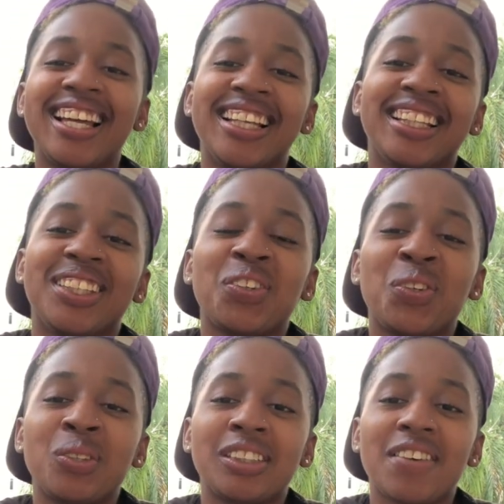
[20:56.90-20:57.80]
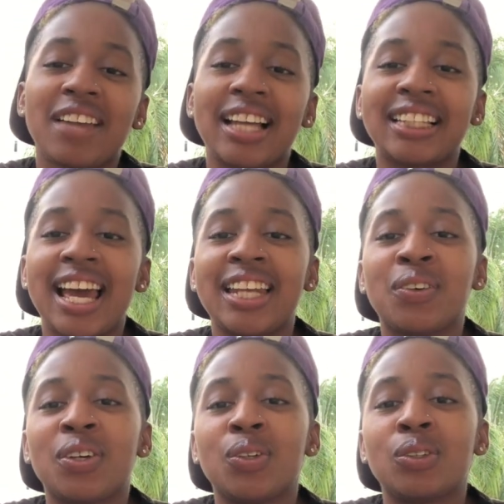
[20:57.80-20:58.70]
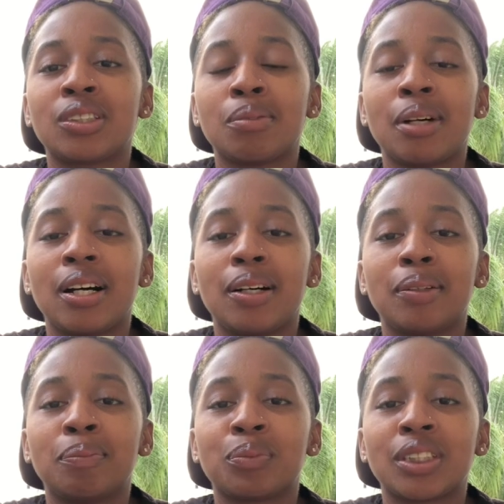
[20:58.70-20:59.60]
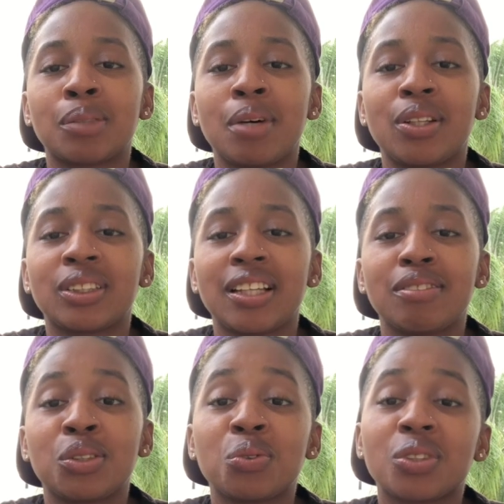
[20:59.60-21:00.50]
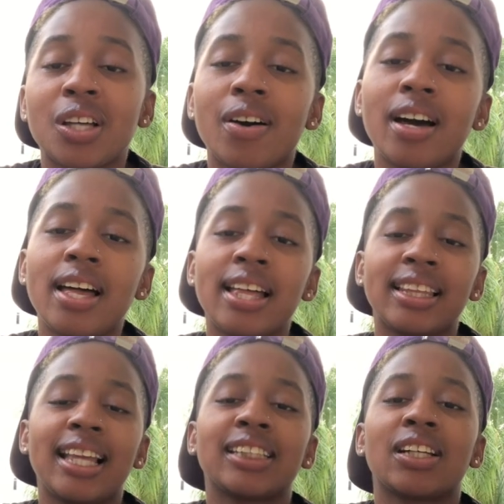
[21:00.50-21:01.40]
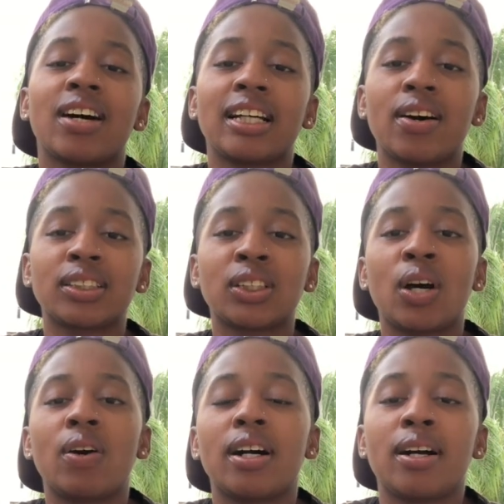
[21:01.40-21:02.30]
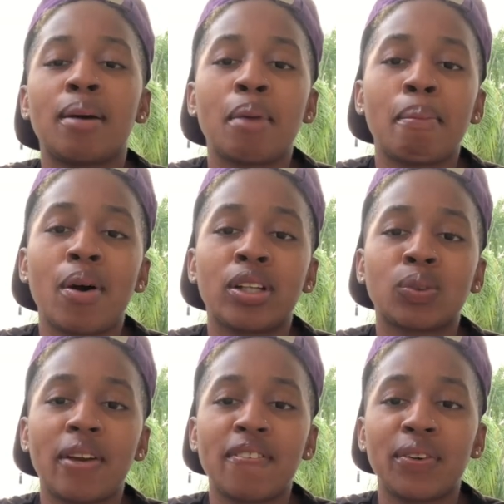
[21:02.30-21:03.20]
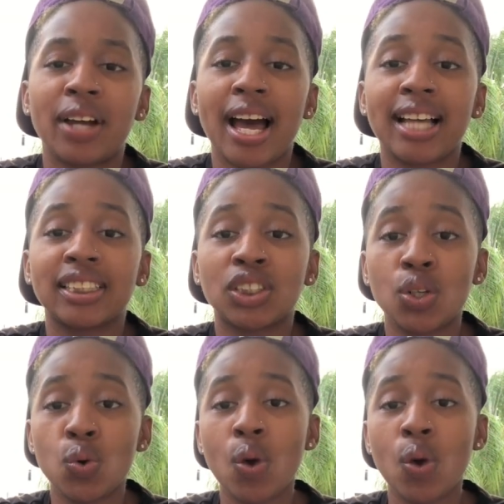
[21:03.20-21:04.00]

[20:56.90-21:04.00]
you can do stuff like that, and you can do some other stuff too. So that's also a bonus way for you guys. So